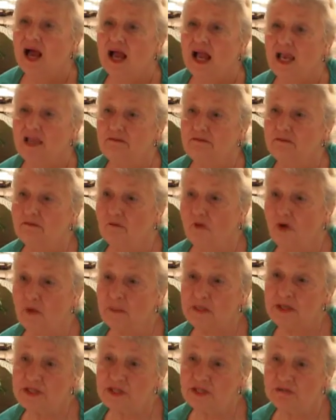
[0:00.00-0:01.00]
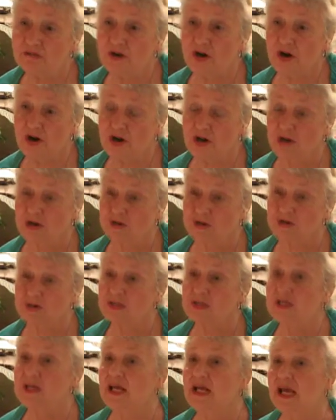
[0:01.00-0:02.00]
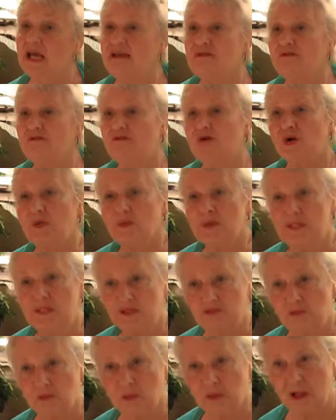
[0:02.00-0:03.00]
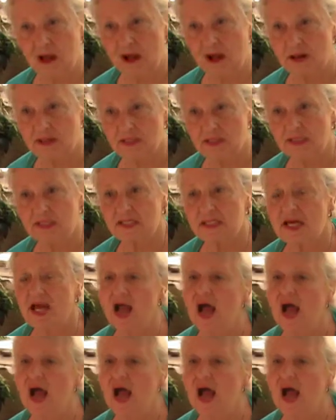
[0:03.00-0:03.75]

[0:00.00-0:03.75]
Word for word: informative articles, informative blogs,